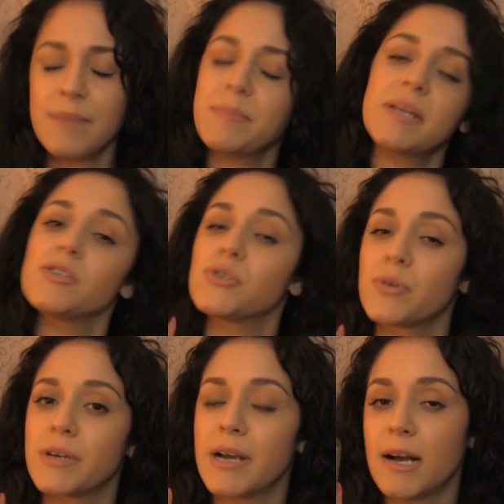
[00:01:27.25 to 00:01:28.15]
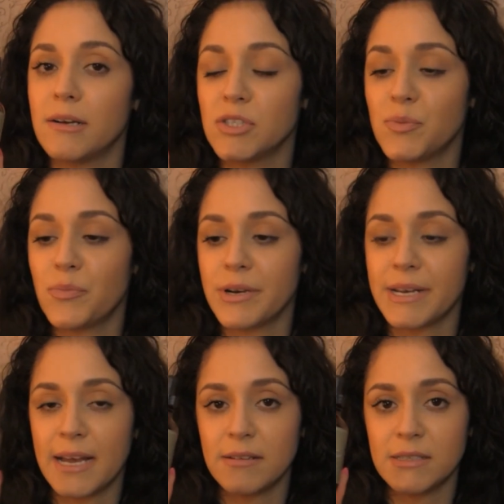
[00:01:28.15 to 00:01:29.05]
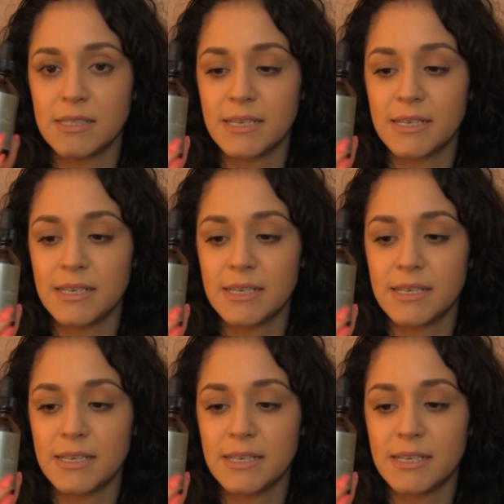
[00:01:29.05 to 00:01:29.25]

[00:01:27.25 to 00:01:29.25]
I'm not sure how to pronounce